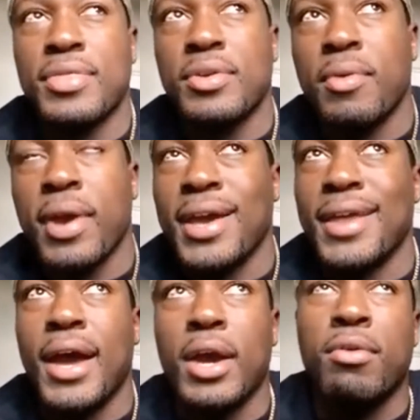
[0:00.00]
eighth
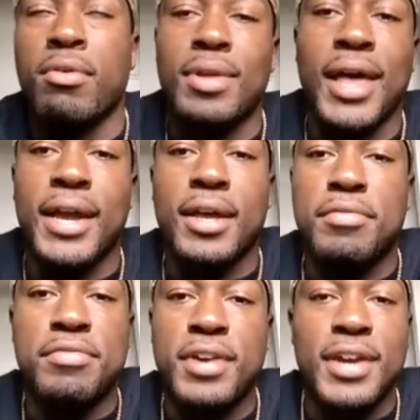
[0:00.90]
grade, I grew
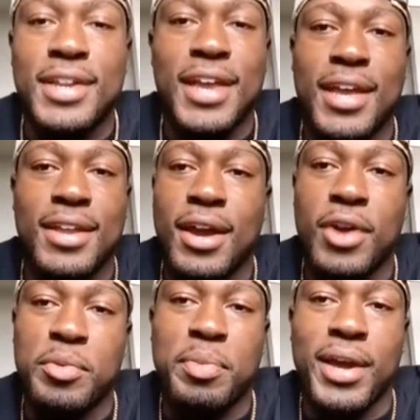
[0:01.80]
like a foot
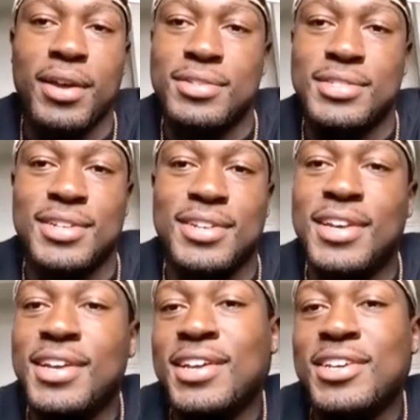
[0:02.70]
and 100 pounds,
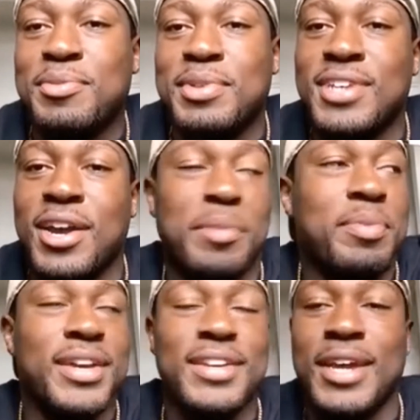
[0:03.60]
and so my
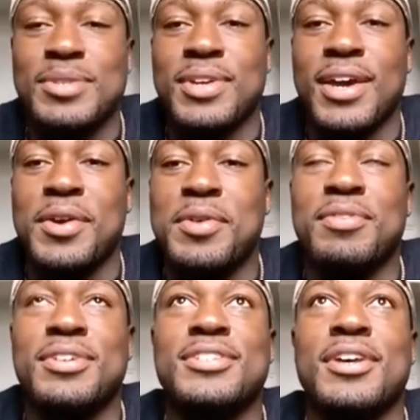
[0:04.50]
soccer playing days were
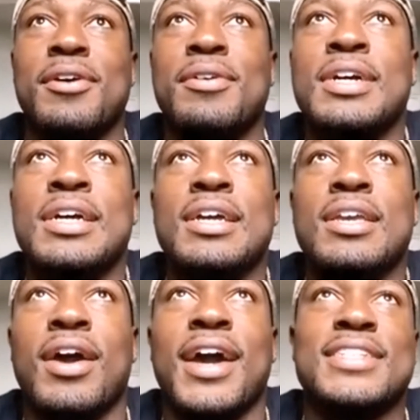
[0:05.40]
kind of over. So
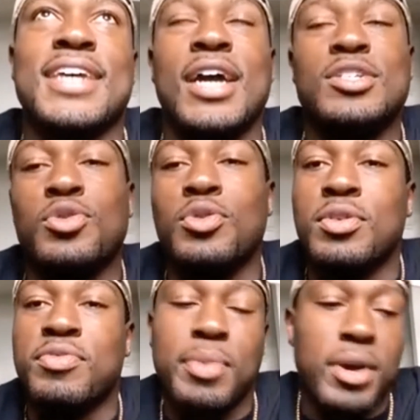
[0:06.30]
I got to high
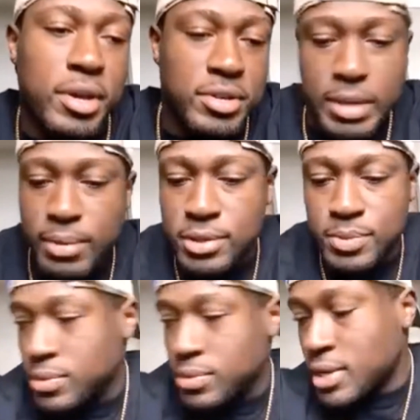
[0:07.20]
school. The football coach
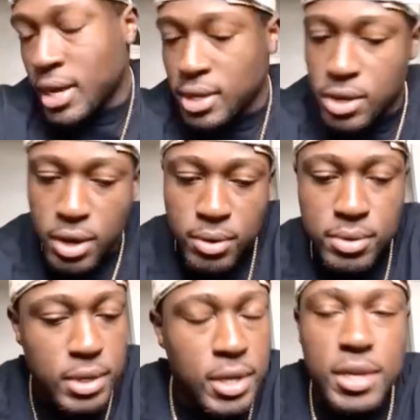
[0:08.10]
came up to me and was like,
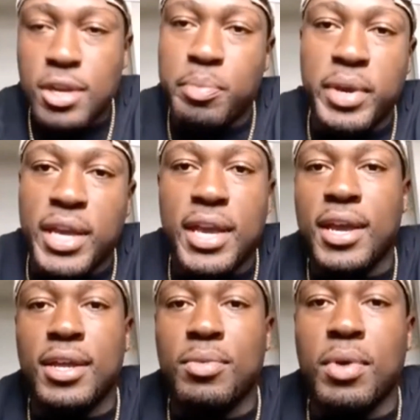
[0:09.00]
you're a
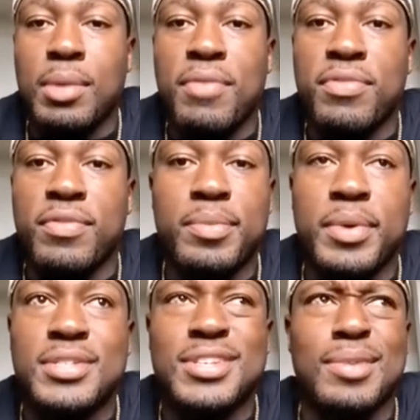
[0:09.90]
big kid. You want to come off
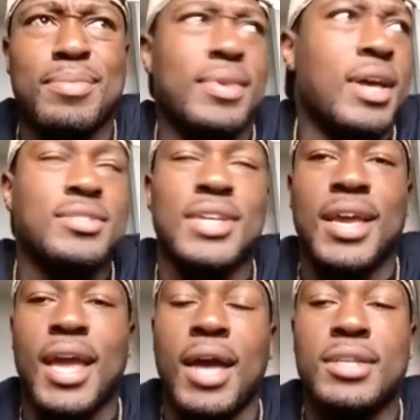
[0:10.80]
the football team? And
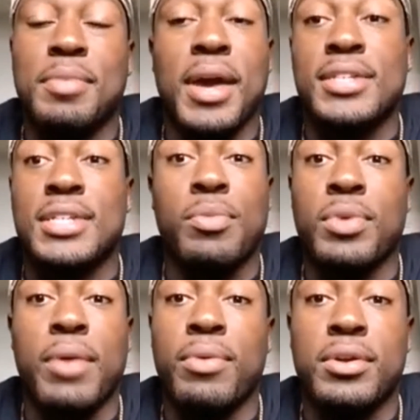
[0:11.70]
I was like, nah, to be
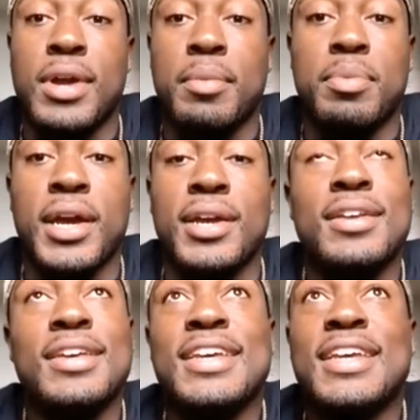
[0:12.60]
honest, I really don't know how to
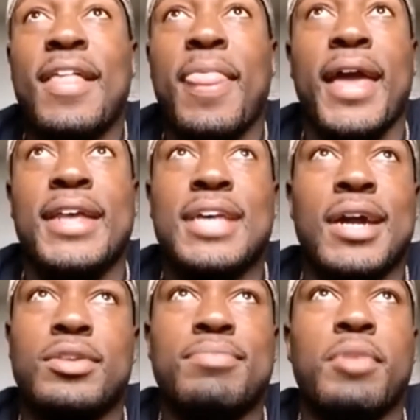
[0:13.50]
play.
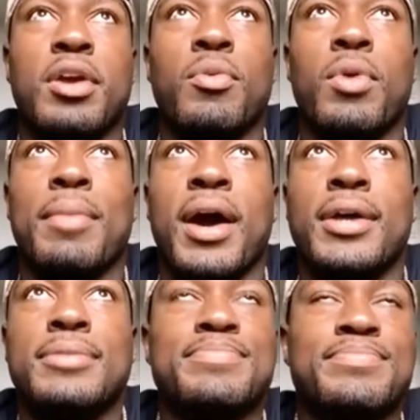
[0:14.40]
And he's like, don't even
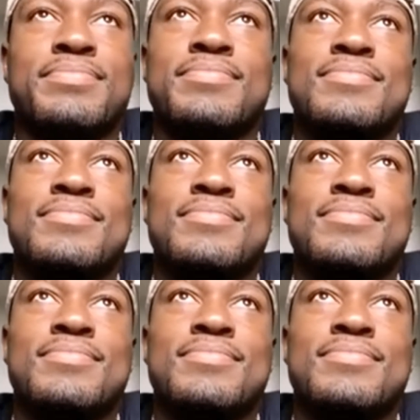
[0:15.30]
worry about it.